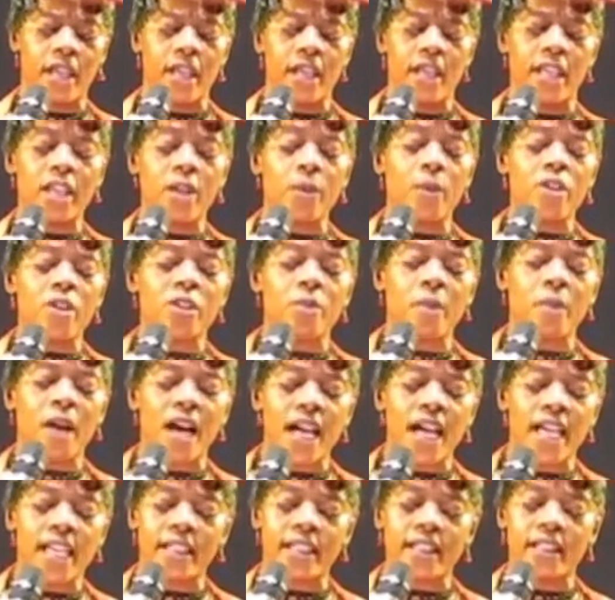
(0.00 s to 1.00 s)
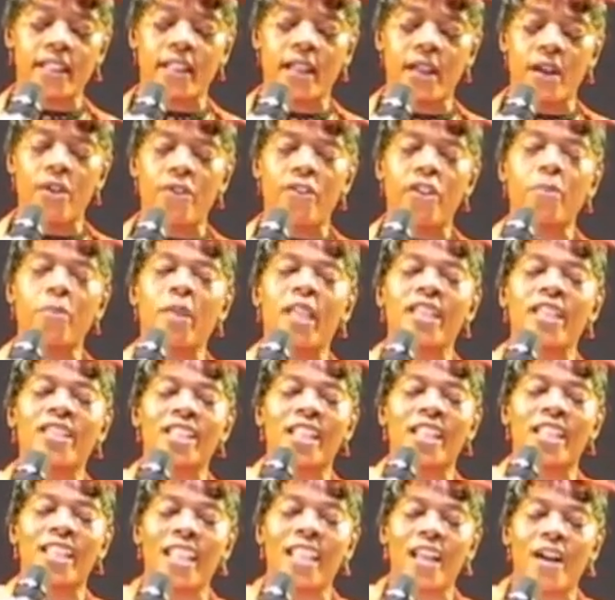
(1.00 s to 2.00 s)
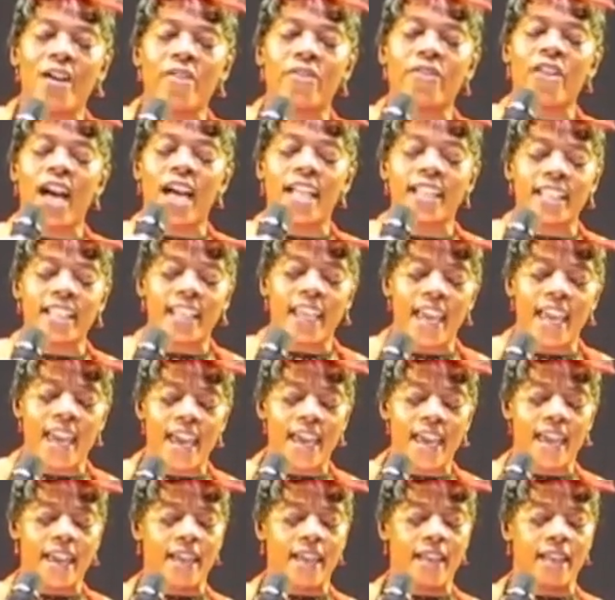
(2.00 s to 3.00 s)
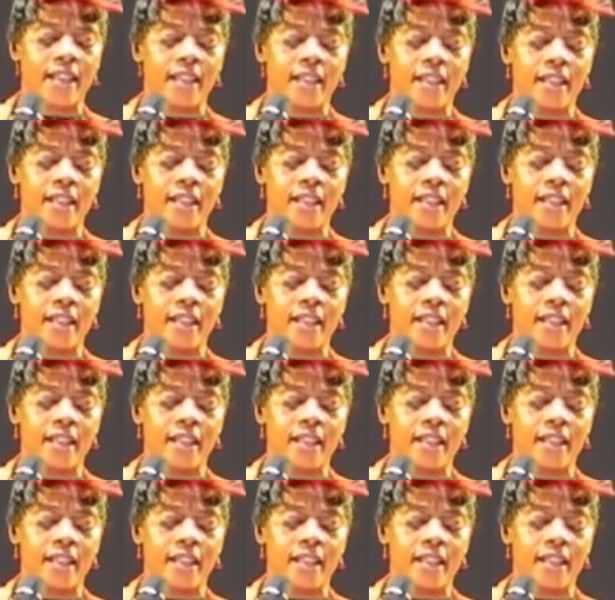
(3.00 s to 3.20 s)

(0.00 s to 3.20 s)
He was mine for me to love and care.